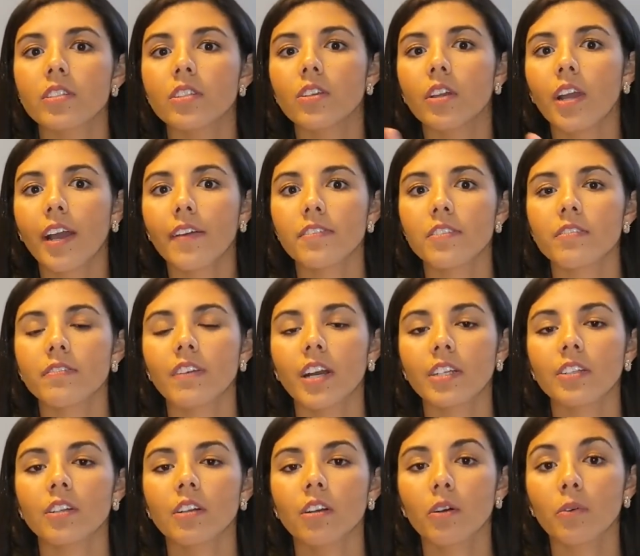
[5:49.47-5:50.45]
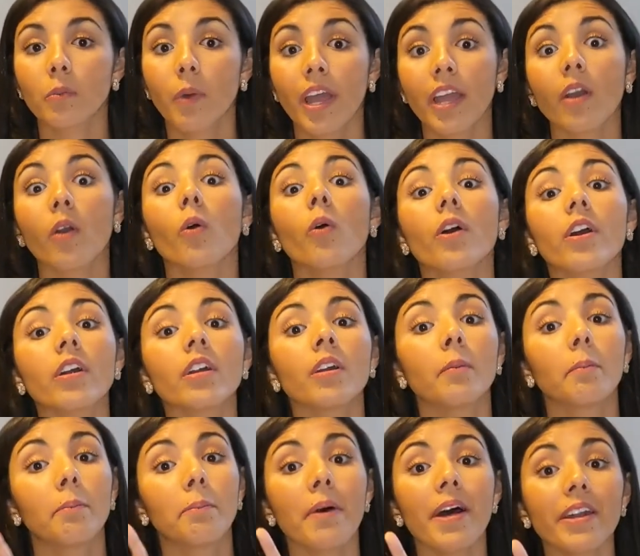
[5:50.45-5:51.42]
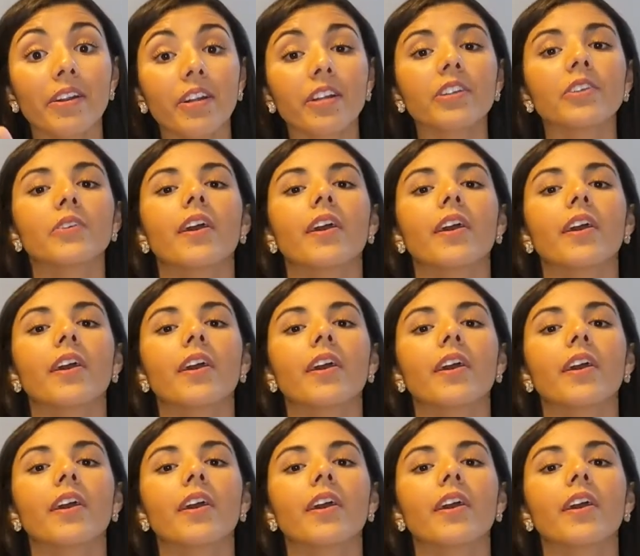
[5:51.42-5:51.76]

You have to find your own way, or better,